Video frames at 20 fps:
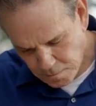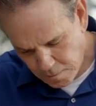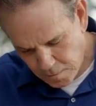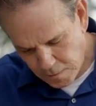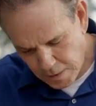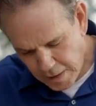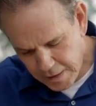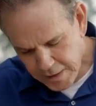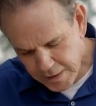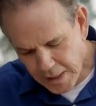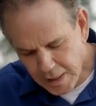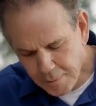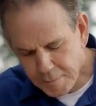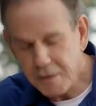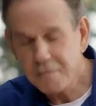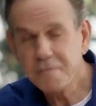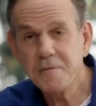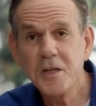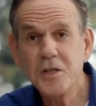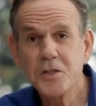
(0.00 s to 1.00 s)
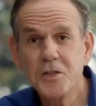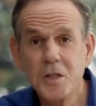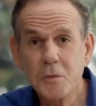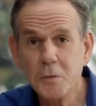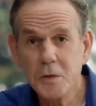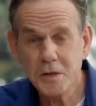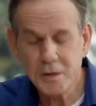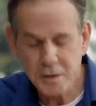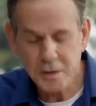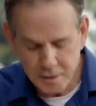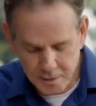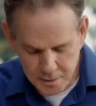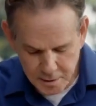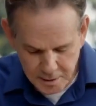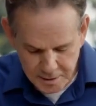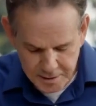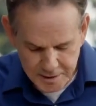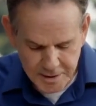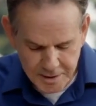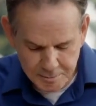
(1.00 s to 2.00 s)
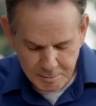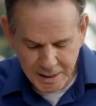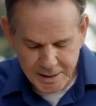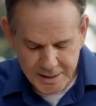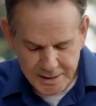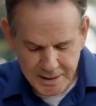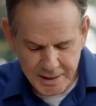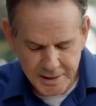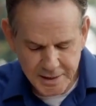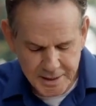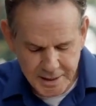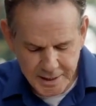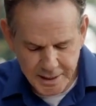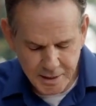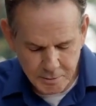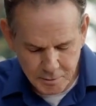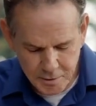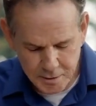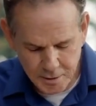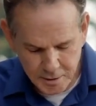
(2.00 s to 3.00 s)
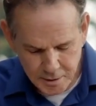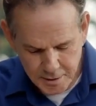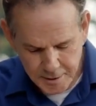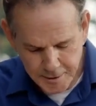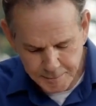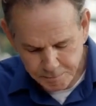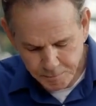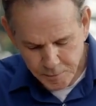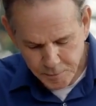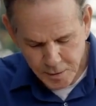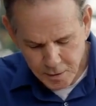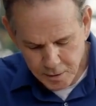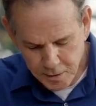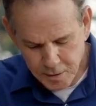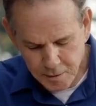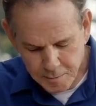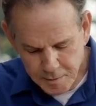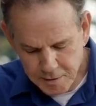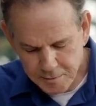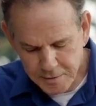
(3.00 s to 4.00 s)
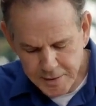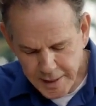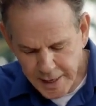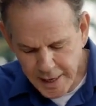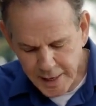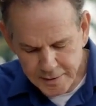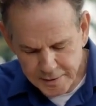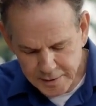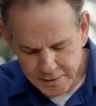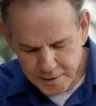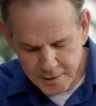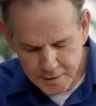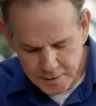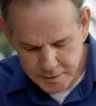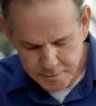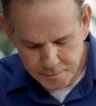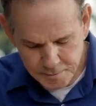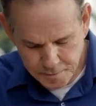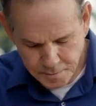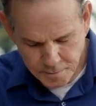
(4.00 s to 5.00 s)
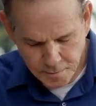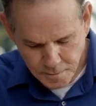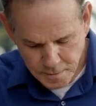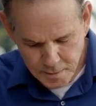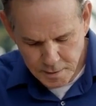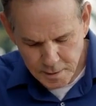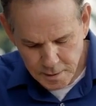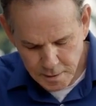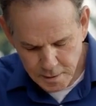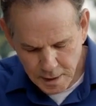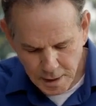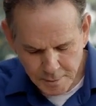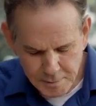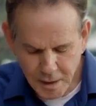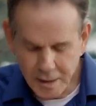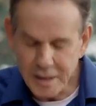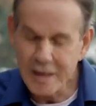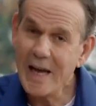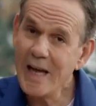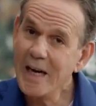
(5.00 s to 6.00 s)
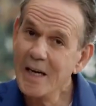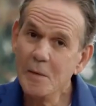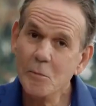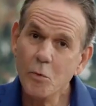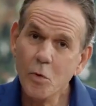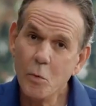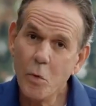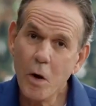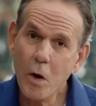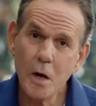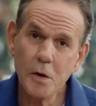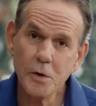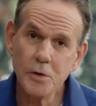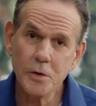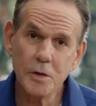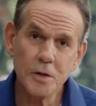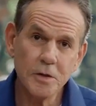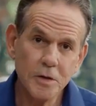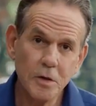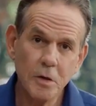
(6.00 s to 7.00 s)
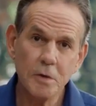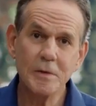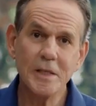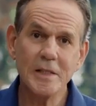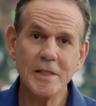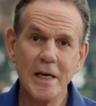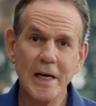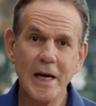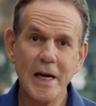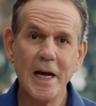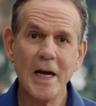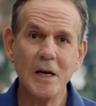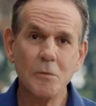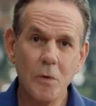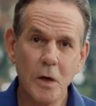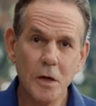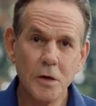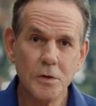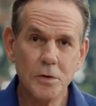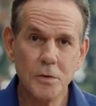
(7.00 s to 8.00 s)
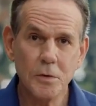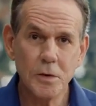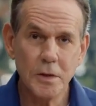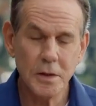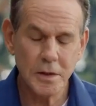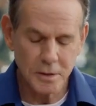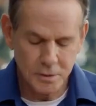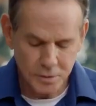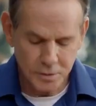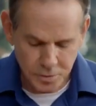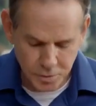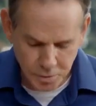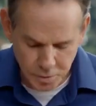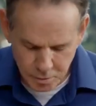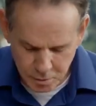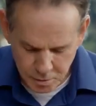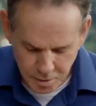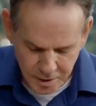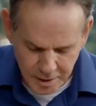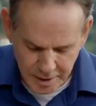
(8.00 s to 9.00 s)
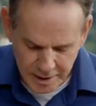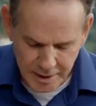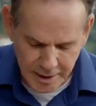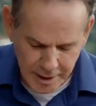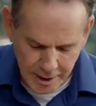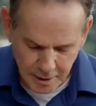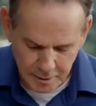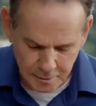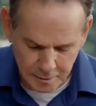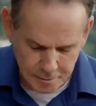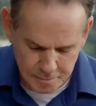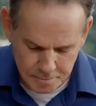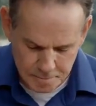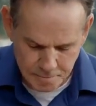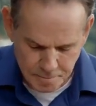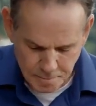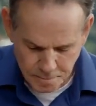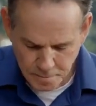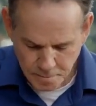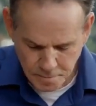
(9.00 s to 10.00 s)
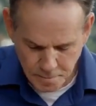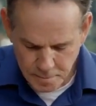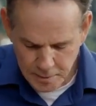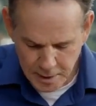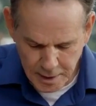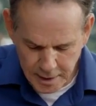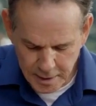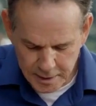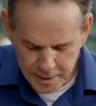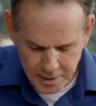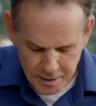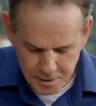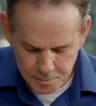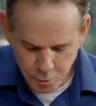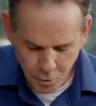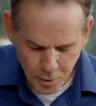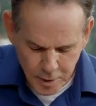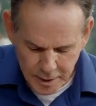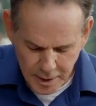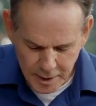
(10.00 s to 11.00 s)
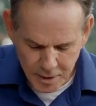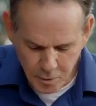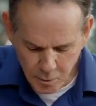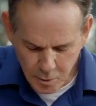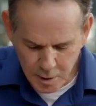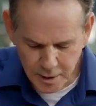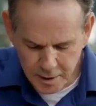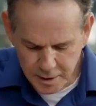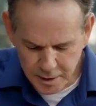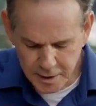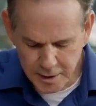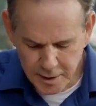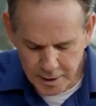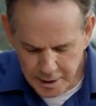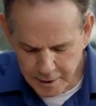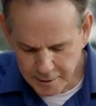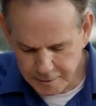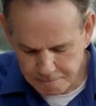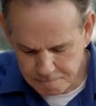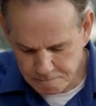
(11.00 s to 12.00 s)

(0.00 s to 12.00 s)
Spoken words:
And then I'm going to finish it with by seasoning it with a little bit of the acid. I'm not going to add any more water to it because the only reason I add water to it is to thin it out. And at this point, I don't want to thin it out.